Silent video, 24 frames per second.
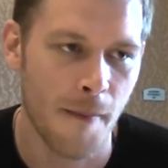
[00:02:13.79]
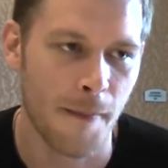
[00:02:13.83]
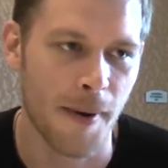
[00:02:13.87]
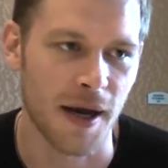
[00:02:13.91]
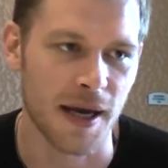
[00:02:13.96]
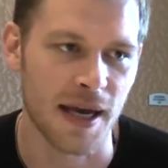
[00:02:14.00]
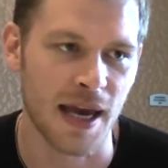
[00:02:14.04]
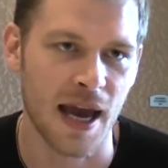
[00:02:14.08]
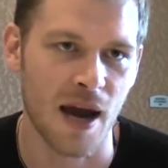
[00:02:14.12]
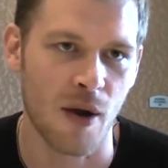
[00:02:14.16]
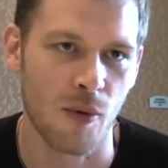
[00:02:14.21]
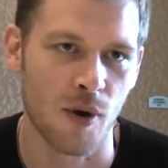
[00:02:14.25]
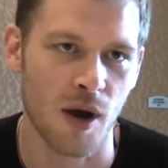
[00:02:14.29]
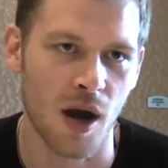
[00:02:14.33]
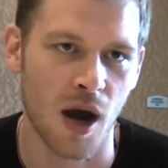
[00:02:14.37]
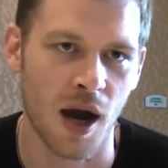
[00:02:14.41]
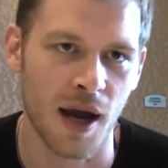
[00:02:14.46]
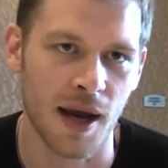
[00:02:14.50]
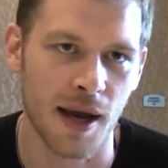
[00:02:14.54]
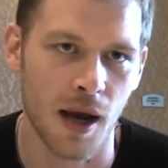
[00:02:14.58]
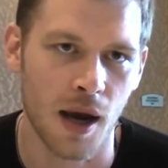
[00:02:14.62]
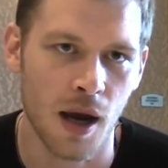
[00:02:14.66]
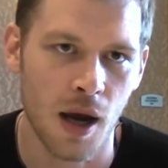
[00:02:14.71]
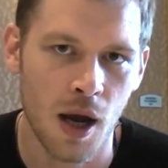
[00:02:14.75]
But yeah,
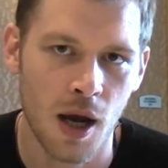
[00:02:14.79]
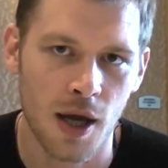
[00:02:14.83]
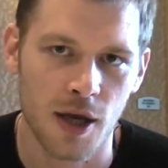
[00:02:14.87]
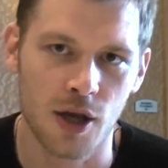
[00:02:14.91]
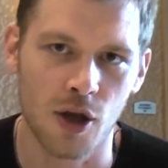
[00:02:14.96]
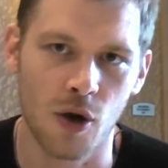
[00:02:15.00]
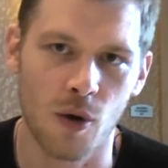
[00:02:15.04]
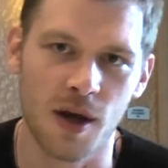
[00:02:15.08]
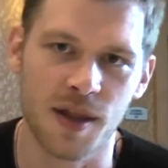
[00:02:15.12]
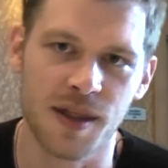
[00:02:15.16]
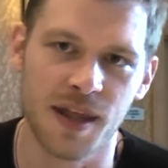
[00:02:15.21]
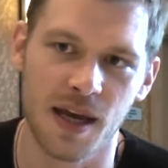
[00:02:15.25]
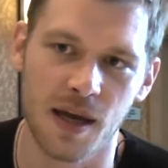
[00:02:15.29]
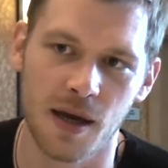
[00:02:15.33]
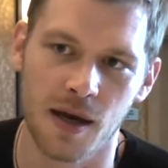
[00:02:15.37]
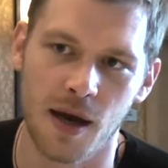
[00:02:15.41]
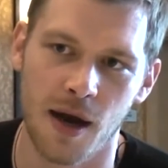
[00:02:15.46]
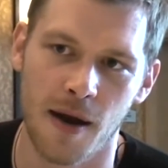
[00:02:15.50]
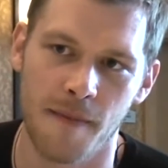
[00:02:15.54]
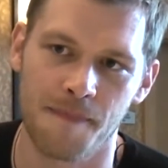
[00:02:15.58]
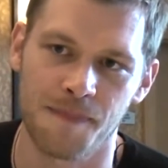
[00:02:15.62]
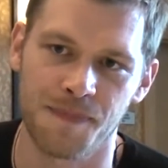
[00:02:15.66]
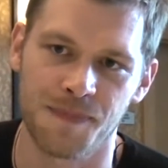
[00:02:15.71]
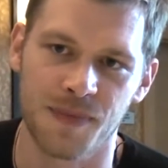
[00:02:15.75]
I
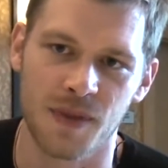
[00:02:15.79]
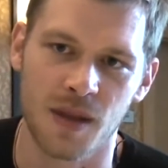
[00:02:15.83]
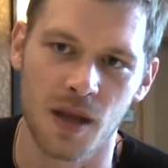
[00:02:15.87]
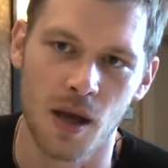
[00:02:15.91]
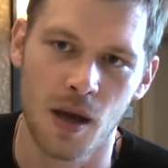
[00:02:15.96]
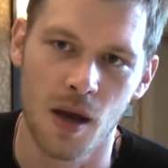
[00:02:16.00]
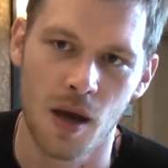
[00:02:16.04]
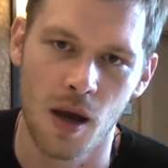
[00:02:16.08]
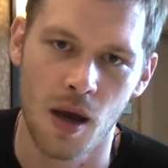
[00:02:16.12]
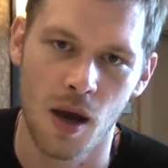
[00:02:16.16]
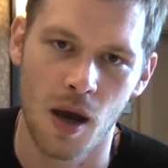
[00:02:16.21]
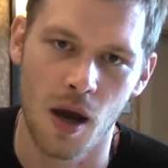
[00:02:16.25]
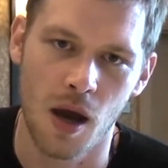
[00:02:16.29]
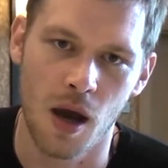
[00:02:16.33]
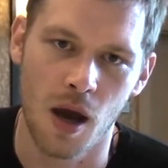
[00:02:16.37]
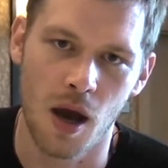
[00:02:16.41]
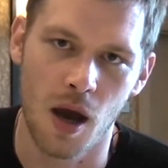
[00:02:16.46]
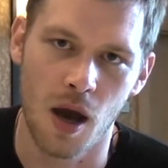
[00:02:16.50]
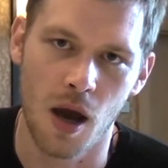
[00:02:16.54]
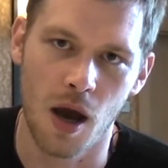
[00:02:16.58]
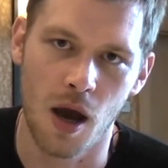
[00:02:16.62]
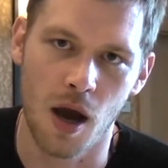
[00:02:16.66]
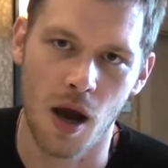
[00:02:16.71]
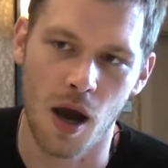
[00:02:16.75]
think
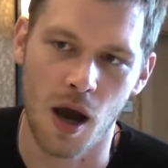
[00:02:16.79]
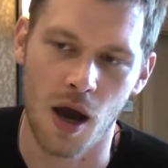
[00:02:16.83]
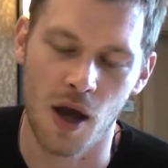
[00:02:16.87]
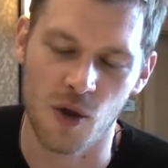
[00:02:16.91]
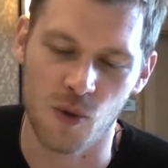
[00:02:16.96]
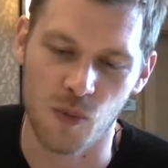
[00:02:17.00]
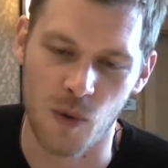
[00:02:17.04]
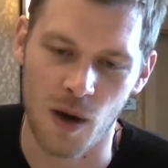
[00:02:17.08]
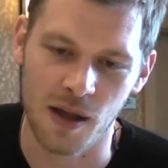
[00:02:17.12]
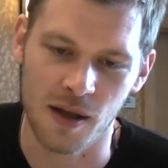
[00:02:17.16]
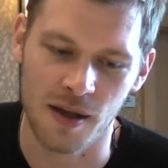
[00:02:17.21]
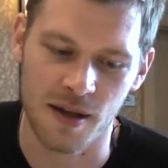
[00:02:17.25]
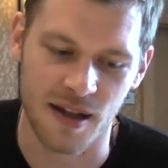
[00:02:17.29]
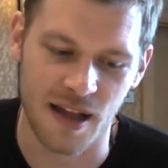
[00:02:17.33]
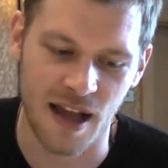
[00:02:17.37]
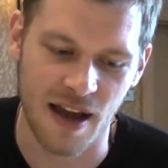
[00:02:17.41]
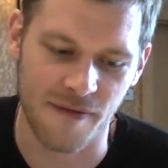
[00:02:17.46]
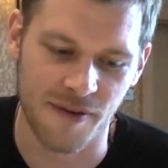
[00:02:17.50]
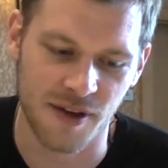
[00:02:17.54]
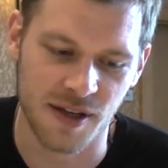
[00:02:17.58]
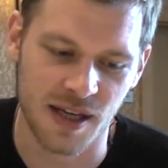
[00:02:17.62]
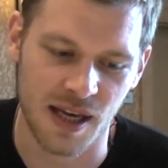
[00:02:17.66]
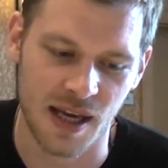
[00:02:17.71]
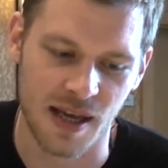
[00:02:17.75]
as well as
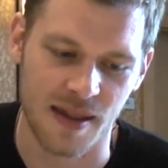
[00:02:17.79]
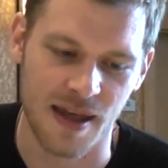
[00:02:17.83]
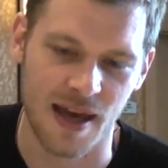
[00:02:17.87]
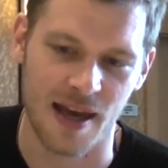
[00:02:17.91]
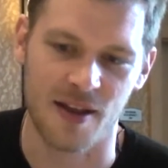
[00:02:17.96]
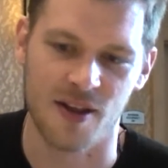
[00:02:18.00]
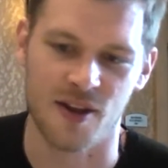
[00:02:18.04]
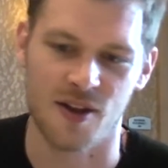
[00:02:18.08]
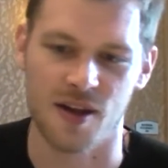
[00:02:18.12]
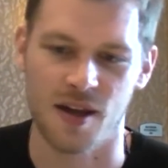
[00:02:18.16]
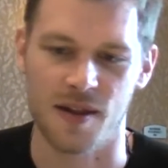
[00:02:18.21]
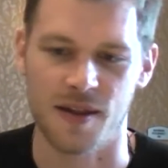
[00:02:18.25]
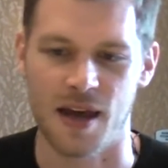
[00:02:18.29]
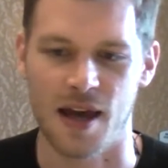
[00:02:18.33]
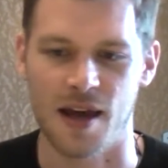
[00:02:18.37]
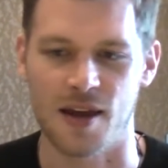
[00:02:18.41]
levity, there's